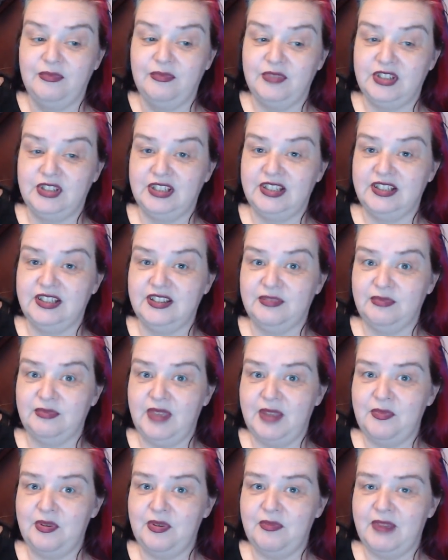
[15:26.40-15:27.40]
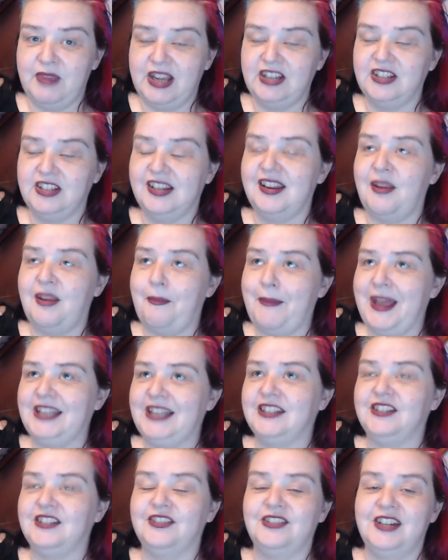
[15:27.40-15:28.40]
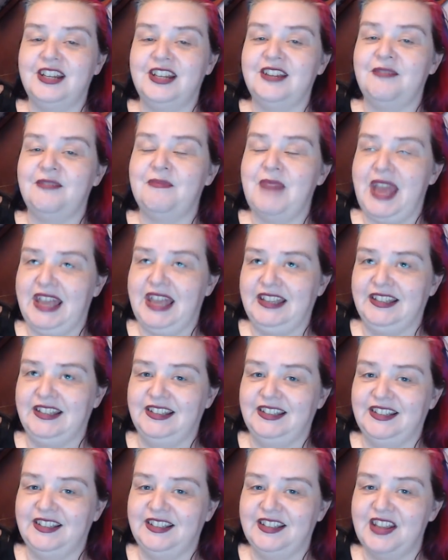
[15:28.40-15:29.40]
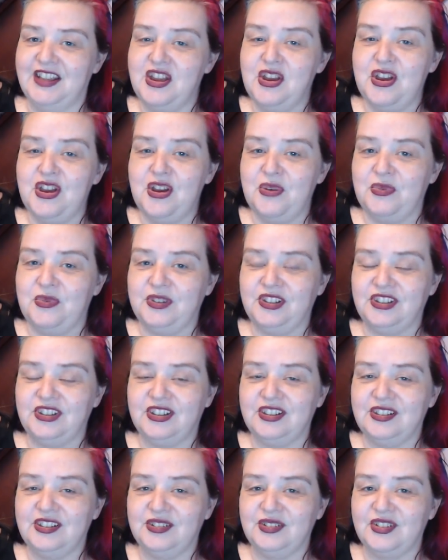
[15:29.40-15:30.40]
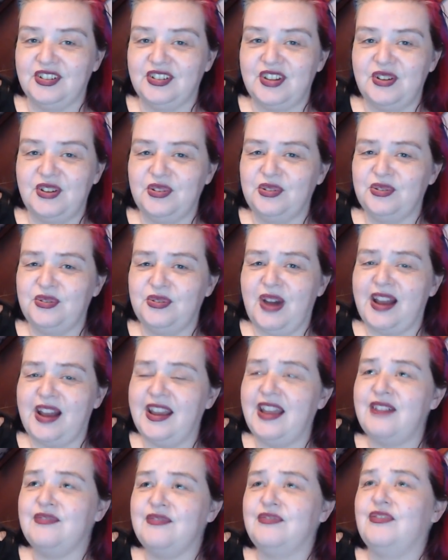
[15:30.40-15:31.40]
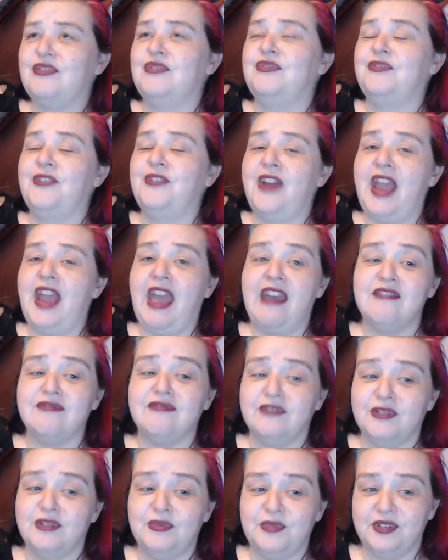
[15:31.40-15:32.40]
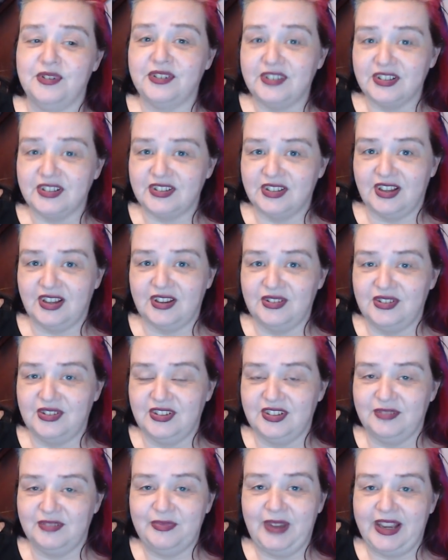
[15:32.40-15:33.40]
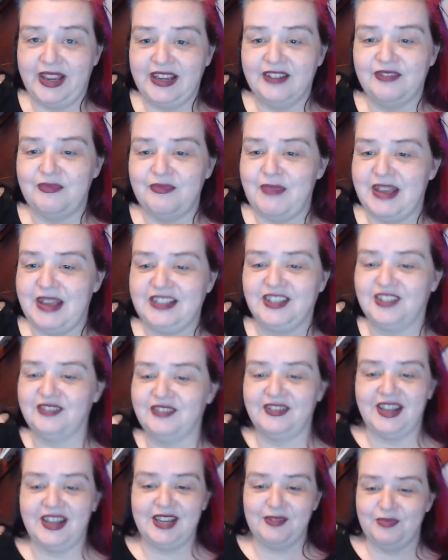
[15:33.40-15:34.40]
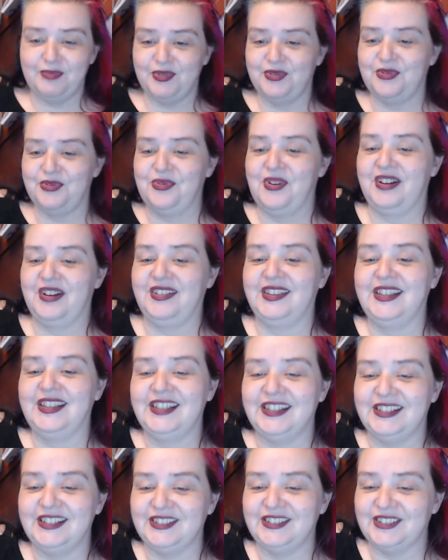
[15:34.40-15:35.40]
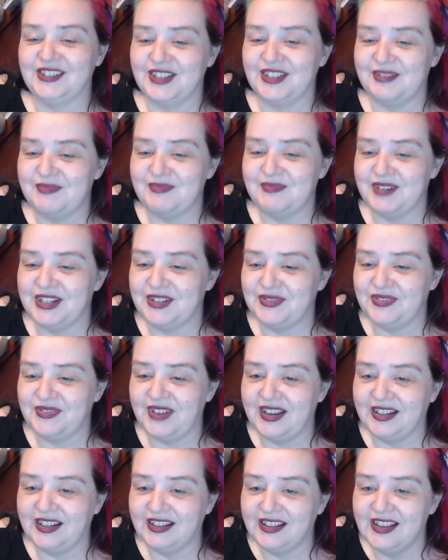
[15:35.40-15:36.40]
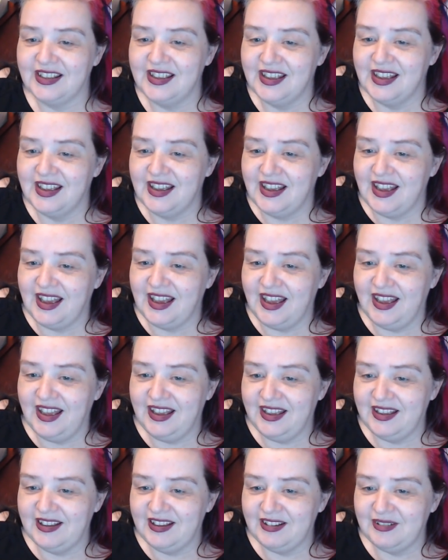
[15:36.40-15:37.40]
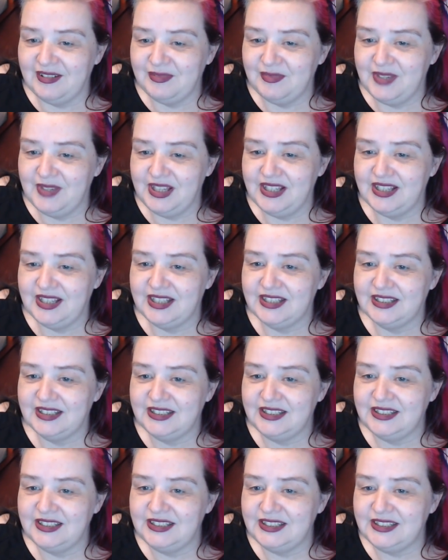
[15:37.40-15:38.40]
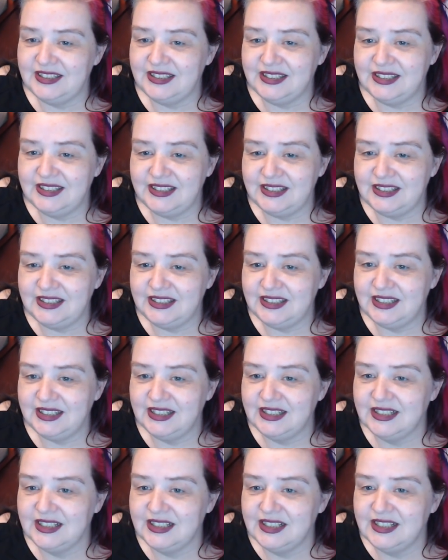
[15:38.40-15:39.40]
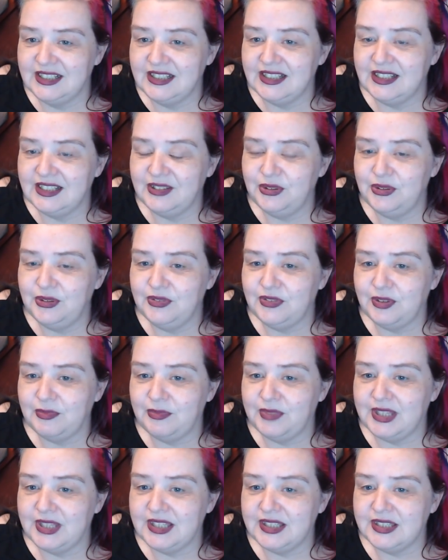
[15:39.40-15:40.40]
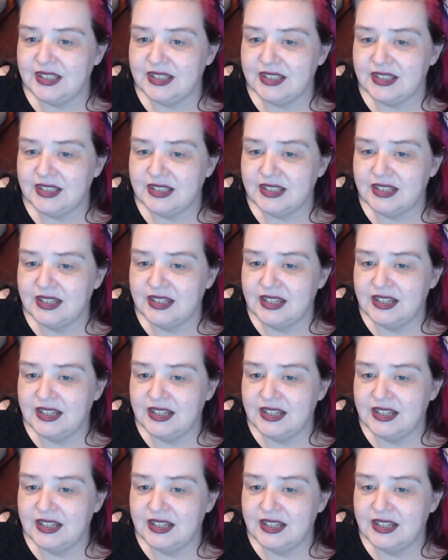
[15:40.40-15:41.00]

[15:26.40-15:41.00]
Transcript: She did some paper mache masquerade masks, which just looked so cool. I have forever wanted to go to some kind of masquerade ball. I think it looks so much fun. Dee dee dee. Who have I missed?